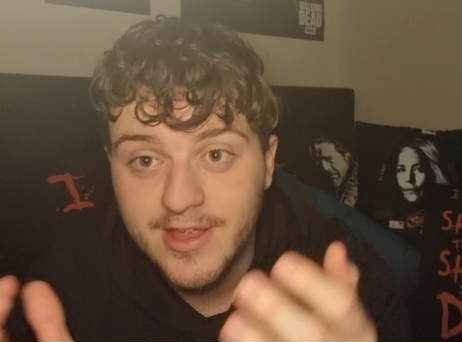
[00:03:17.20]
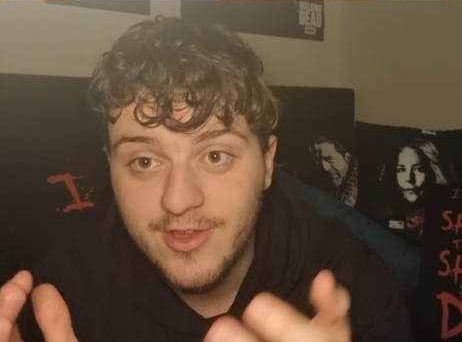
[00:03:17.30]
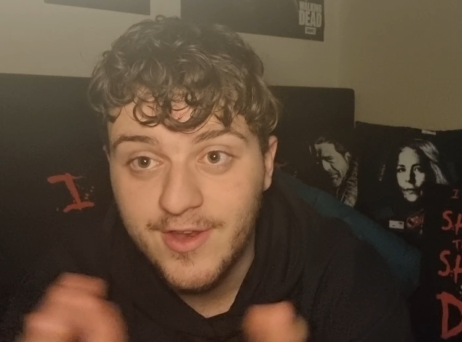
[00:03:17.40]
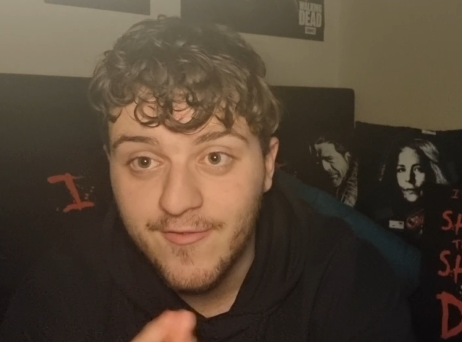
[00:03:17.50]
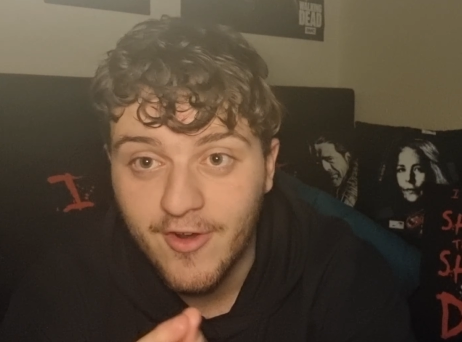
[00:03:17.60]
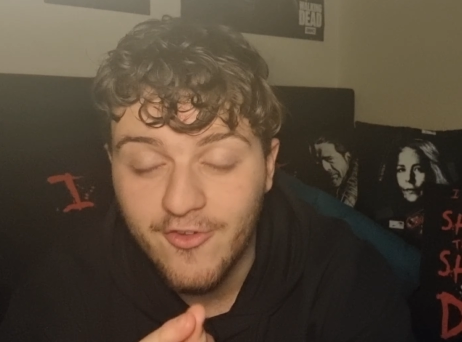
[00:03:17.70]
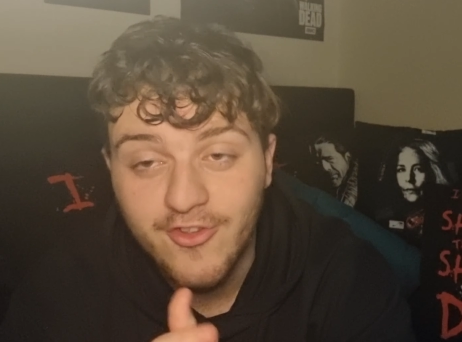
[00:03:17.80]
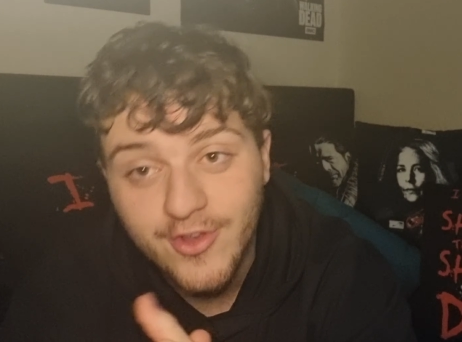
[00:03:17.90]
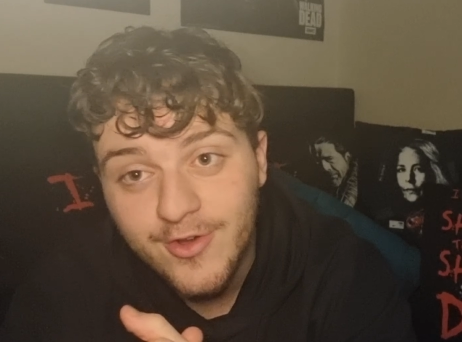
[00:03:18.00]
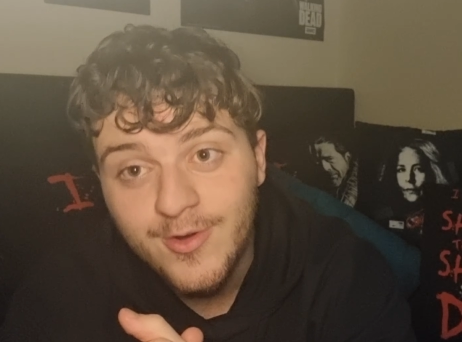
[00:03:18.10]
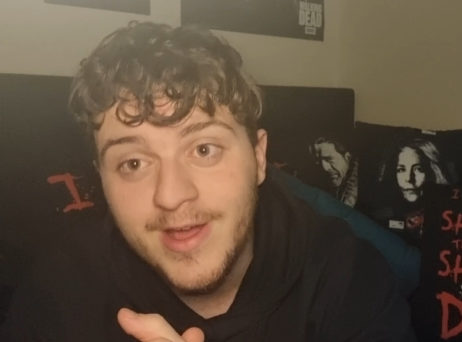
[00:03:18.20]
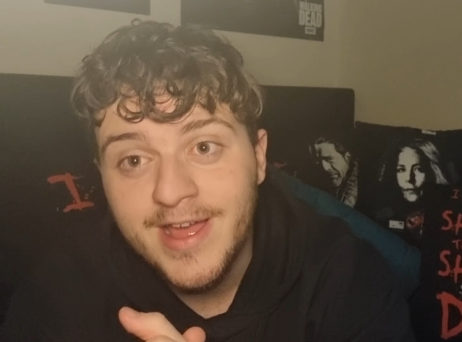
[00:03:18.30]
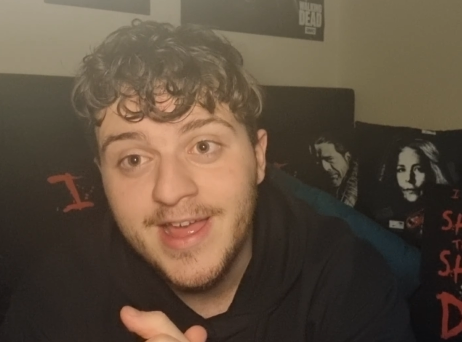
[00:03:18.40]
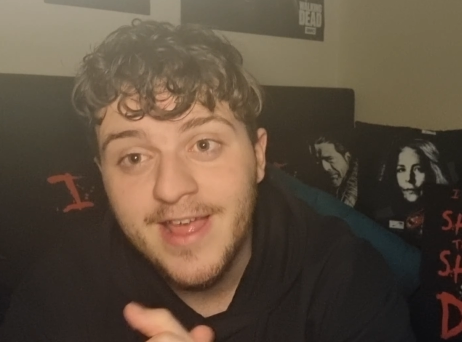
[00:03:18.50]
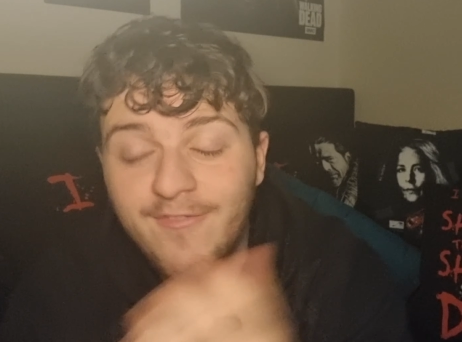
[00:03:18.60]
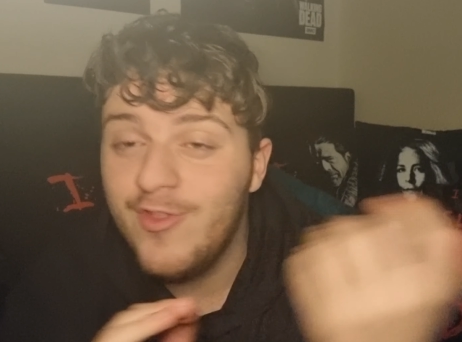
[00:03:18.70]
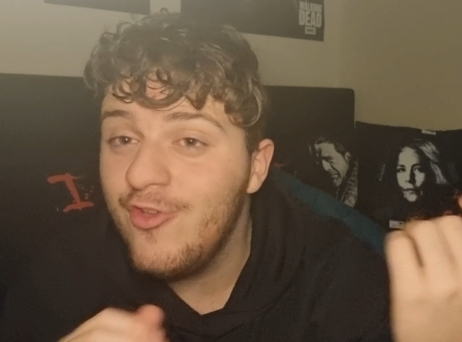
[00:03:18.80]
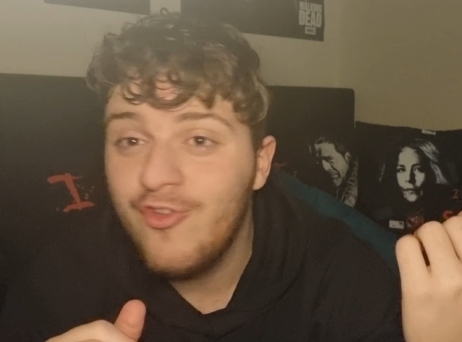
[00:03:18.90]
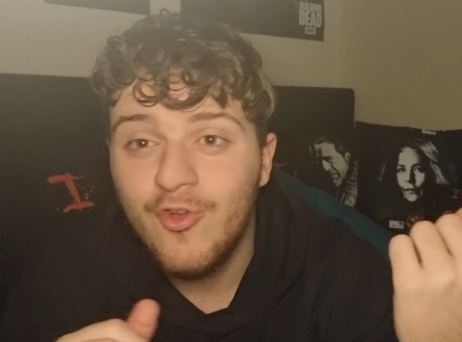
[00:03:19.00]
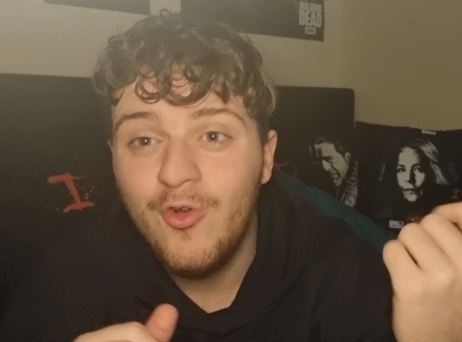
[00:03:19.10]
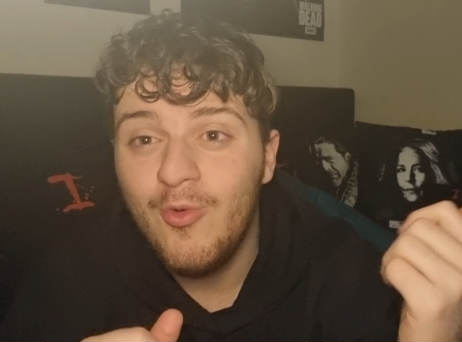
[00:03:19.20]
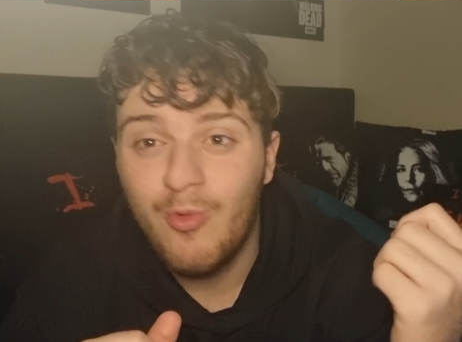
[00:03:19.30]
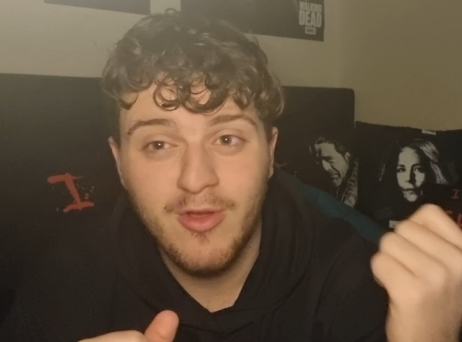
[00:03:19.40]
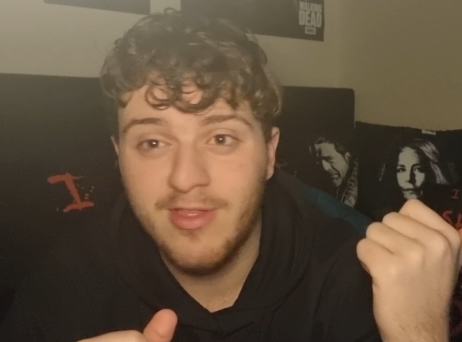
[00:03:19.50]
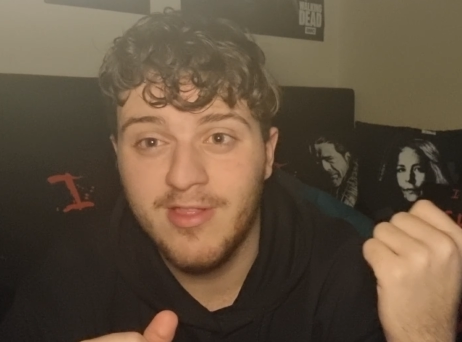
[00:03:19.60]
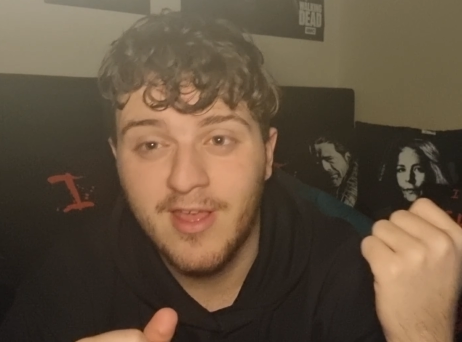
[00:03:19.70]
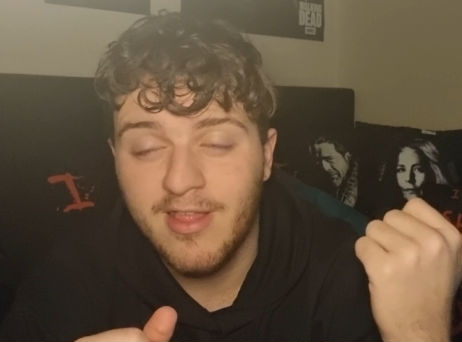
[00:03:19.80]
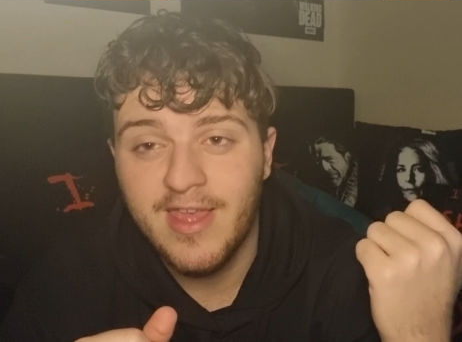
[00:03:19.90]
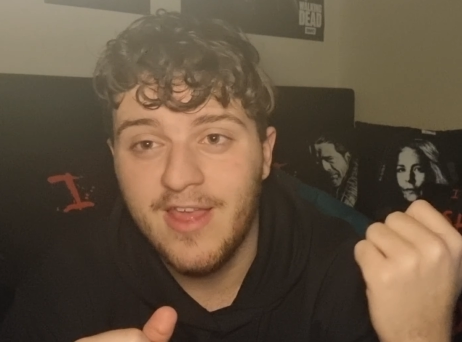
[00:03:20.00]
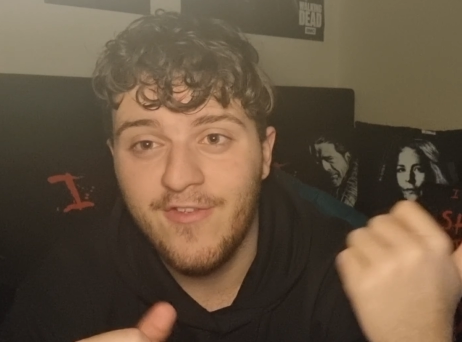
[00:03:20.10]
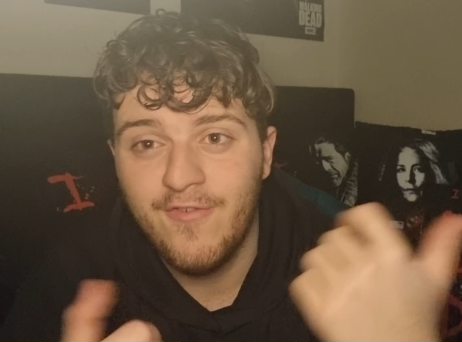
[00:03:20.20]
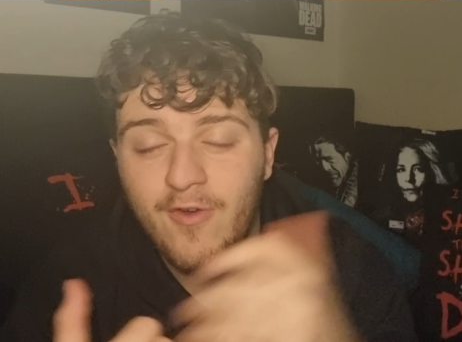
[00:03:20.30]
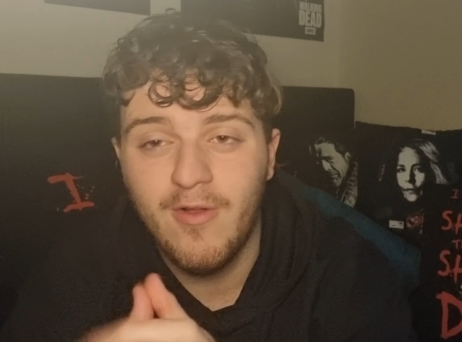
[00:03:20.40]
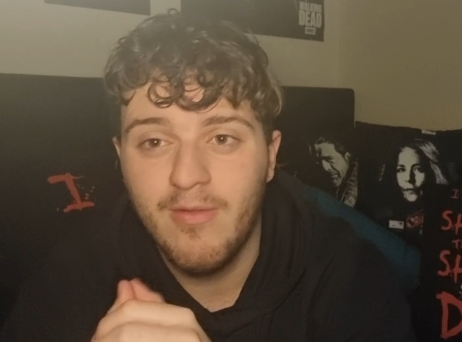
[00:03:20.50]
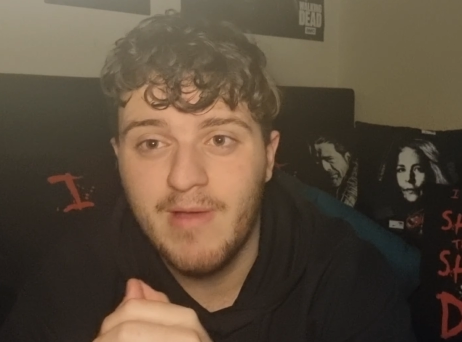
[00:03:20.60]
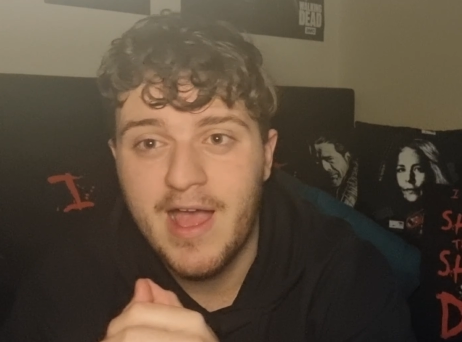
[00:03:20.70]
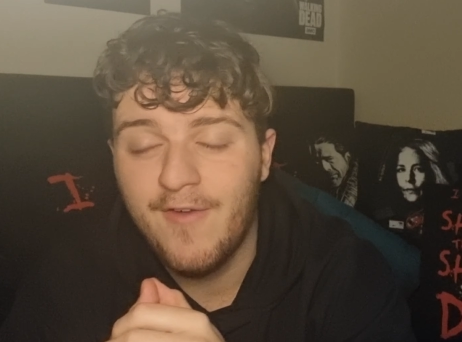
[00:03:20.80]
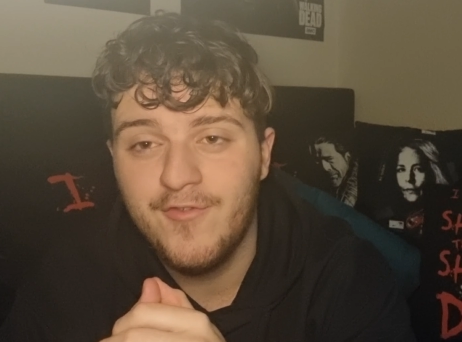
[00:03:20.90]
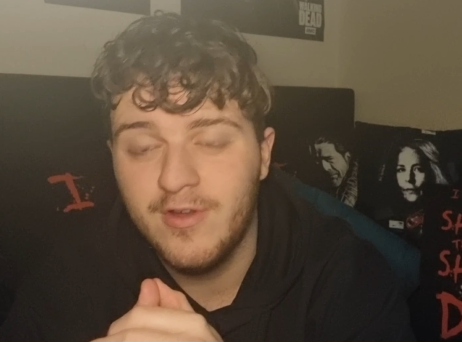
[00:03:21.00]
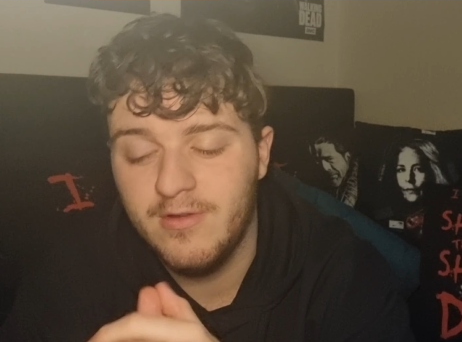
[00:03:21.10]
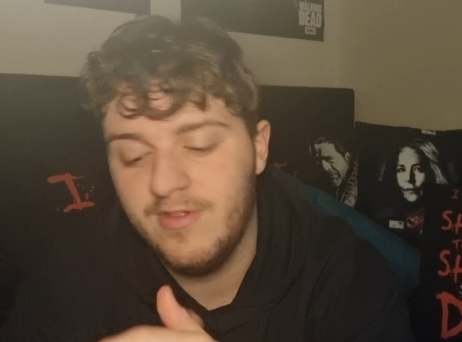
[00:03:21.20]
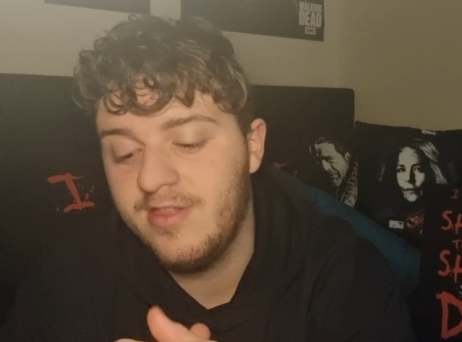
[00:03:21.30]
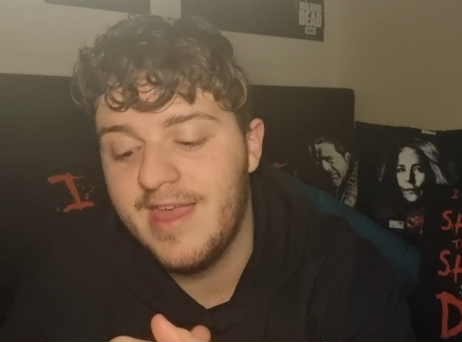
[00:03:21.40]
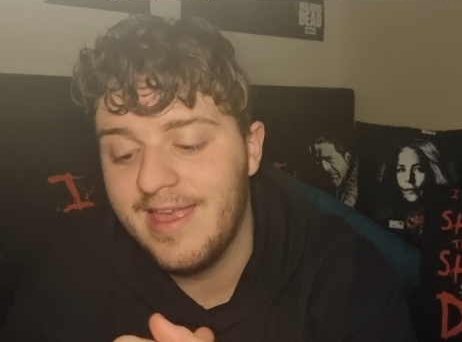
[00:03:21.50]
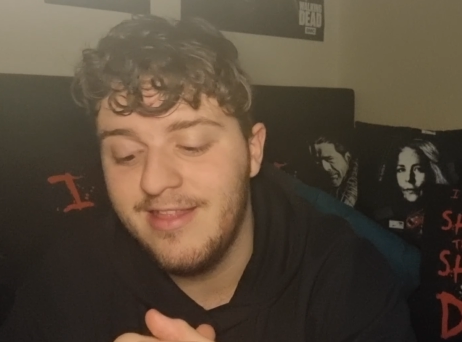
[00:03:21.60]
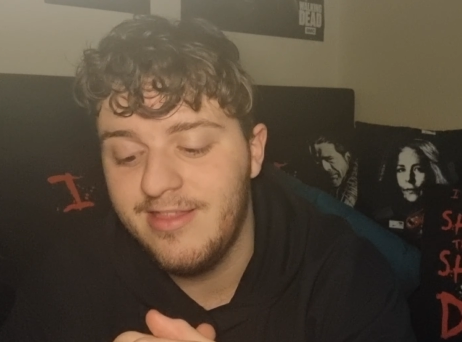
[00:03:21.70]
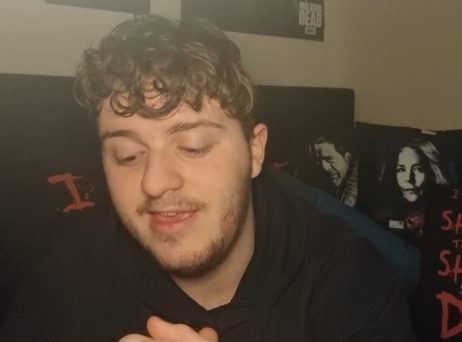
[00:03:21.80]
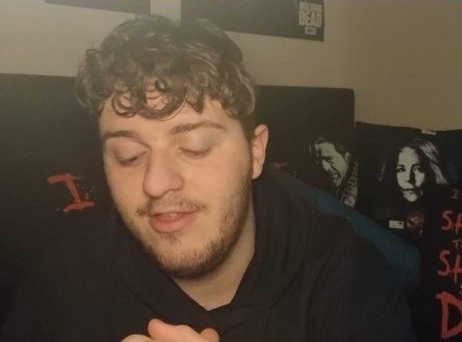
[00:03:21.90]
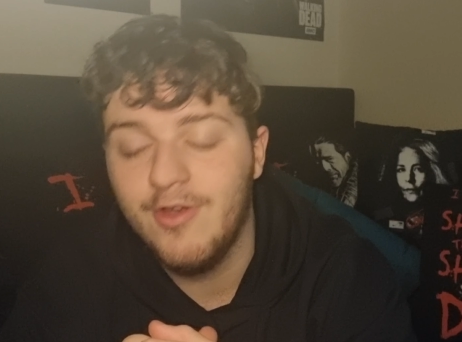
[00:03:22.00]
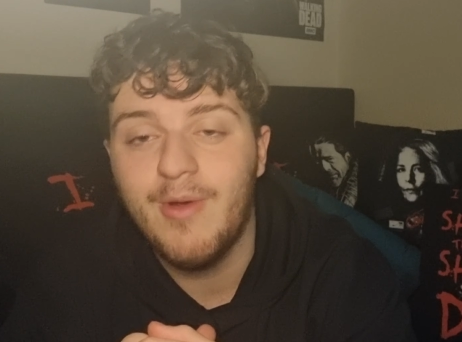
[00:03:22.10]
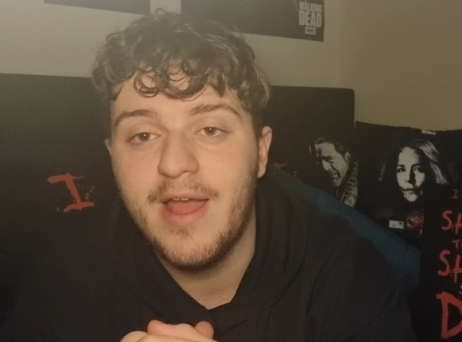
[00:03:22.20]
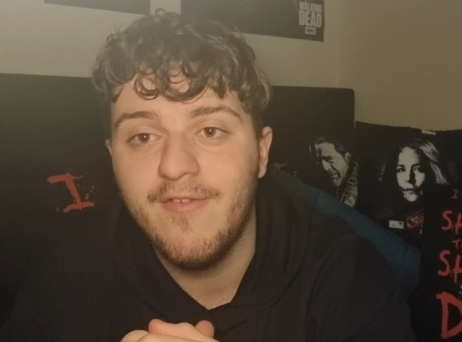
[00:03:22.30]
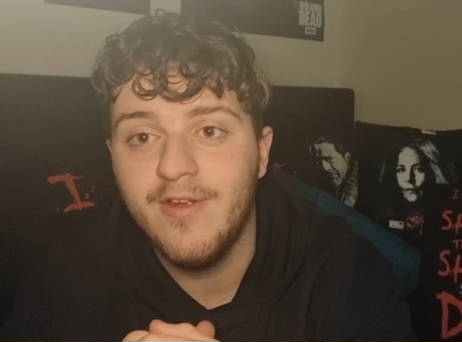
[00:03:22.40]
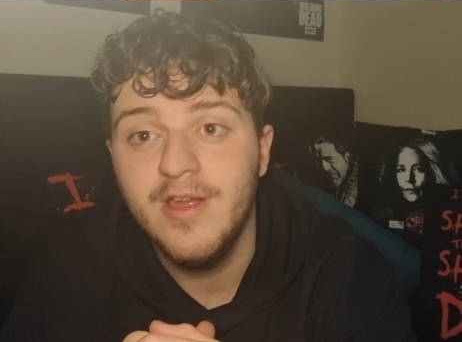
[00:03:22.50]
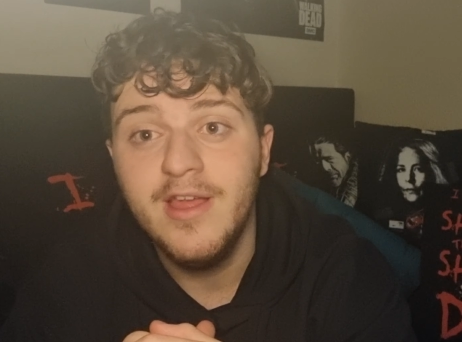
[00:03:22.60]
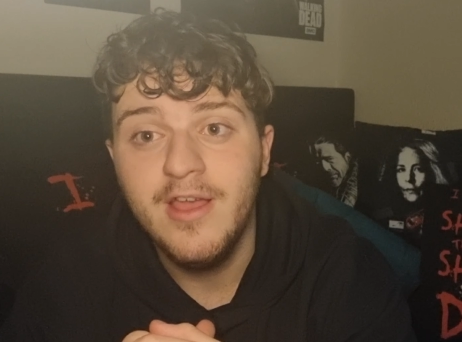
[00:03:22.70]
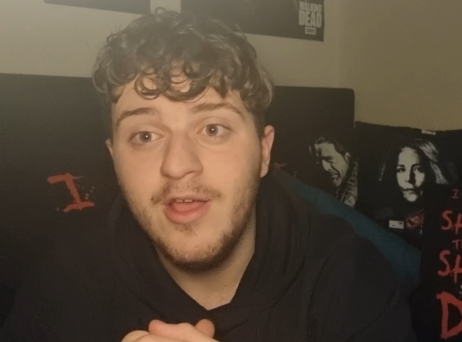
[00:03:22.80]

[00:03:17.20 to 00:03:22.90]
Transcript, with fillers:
Speaker 1: Dead universe, you know? If this show wasn't successful after the second season or whatever,